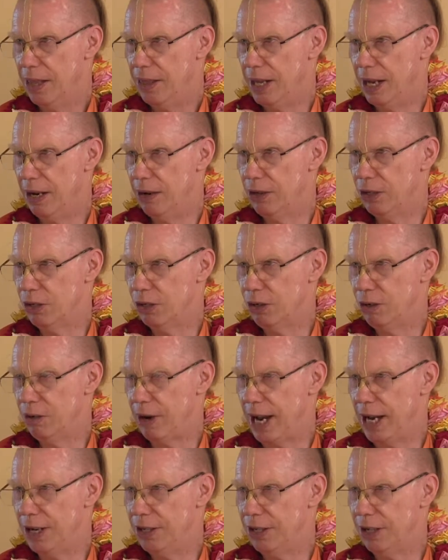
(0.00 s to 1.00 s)
There is
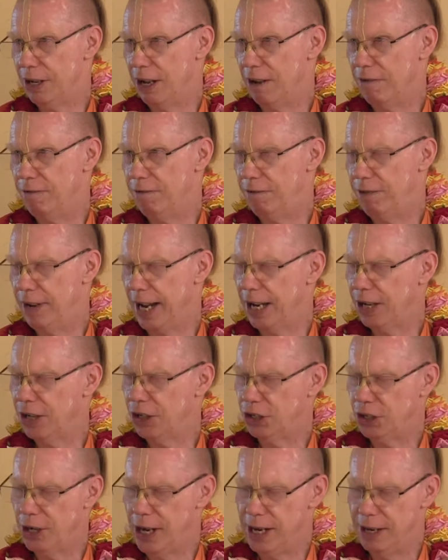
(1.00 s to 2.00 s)
great
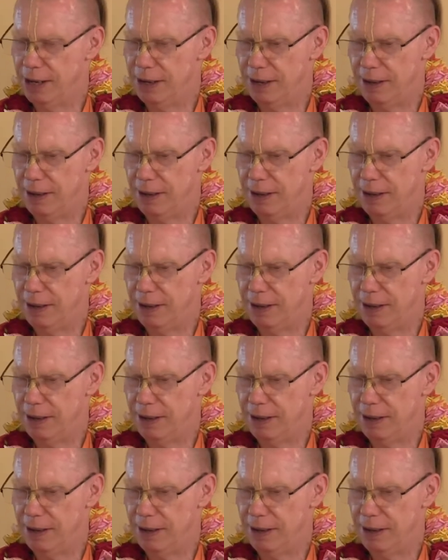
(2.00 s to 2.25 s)
affection